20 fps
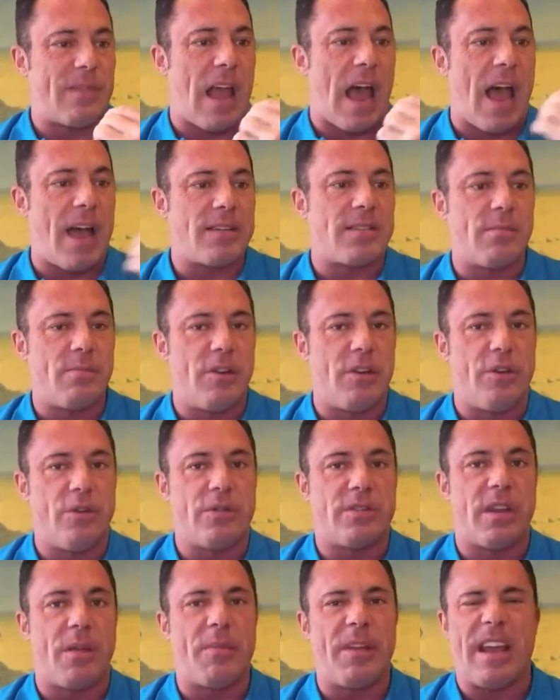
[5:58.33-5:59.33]
ask them to
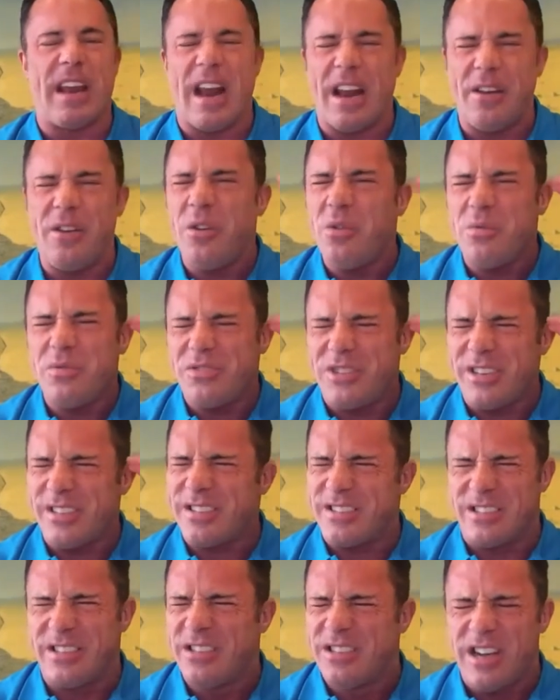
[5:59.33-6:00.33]
do something, and I knew
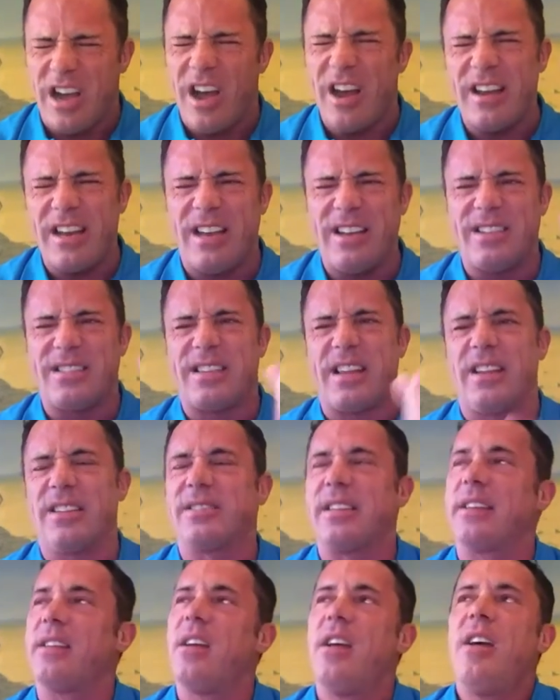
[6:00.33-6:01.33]
just gut
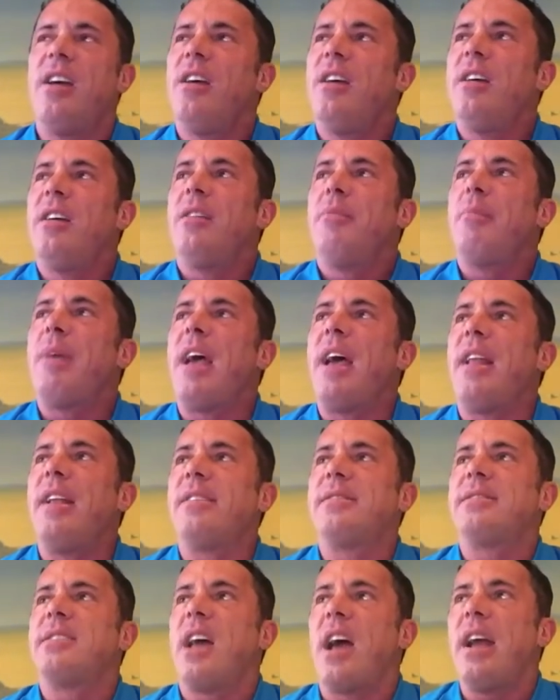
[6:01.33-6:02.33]
instincts, like, man,
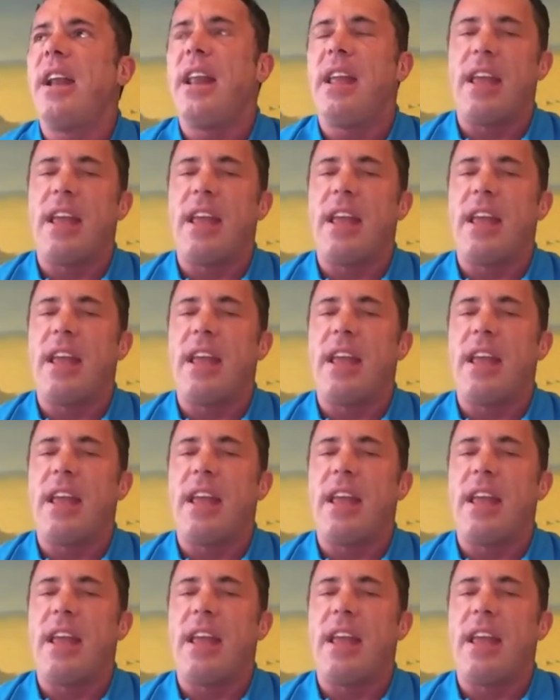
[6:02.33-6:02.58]
it's 9